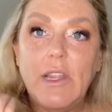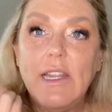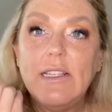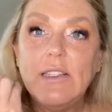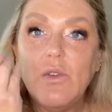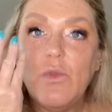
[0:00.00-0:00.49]
it
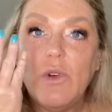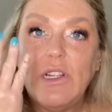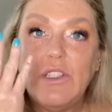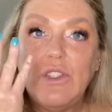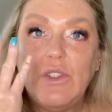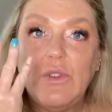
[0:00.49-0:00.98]
is
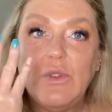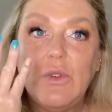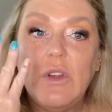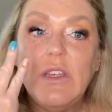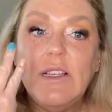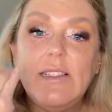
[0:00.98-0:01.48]
going to
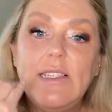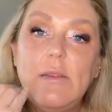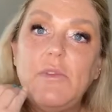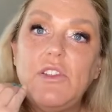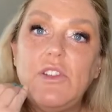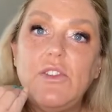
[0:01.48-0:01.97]

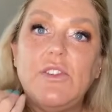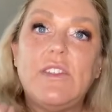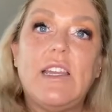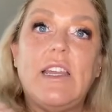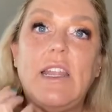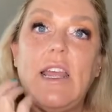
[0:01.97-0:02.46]
seep into your skin